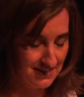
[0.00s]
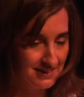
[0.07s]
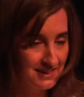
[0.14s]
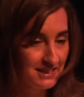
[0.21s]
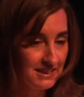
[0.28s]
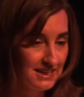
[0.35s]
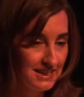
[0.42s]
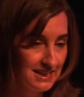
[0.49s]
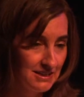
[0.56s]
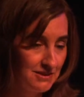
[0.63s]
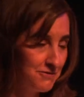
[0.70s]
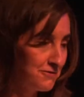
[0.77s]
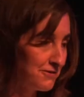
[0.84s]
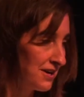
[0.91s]
The
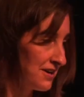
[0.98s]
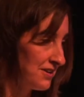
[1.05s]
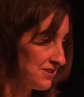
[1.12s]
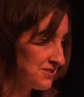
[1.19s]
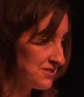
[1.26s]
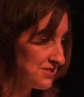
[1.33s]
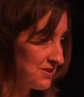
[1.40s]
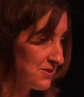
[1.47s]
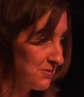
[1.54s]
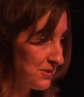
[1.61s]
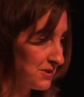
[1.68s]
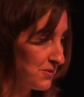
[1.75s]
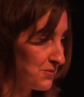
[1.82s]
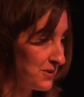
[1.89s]
lid falls
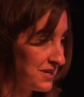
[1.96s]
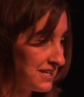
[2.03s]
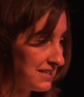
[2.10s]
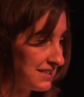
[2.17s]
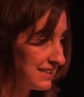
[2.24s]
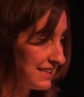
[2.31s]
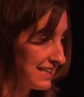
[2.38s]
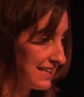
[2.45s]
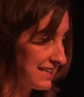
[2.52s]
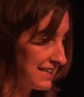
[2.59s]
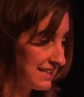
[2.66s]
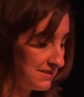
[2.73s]
with a wooden click.